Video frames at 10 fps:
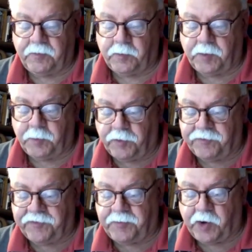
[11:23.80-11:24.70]

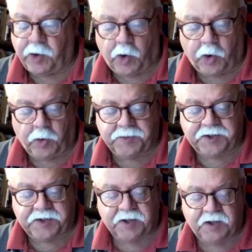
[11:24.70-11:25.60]
removed from their
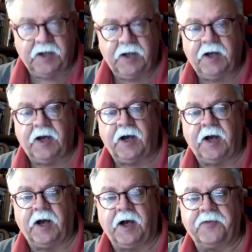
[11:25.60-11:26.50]
homes,
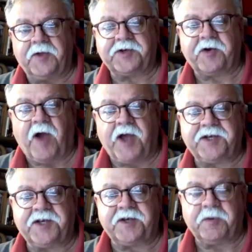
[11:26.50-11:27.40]
this
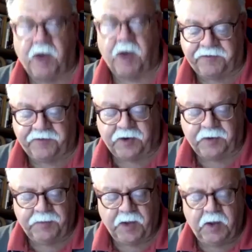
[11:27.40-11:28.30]
crisis in Rafah.
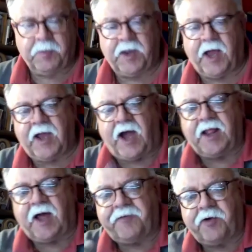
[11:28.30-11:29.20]
But
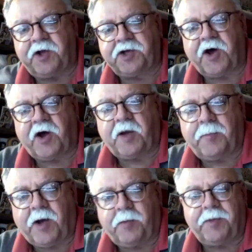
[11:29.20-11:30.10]
I'd like for you to talk
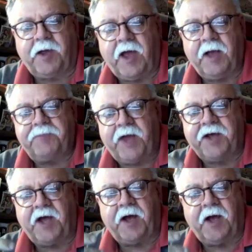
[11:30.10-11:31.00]
about,
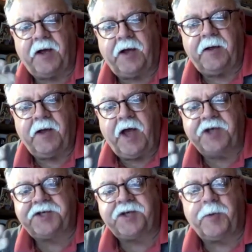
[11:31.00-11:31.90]

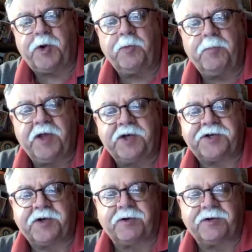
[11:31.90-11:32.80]
as someone who
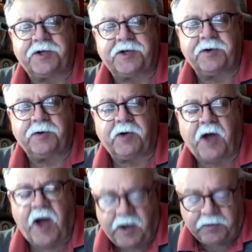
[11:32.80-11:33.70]
ministers to
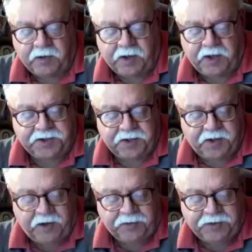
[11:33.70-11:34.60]
congregants and
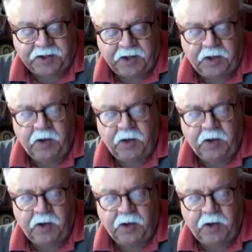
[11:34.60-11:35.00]
others,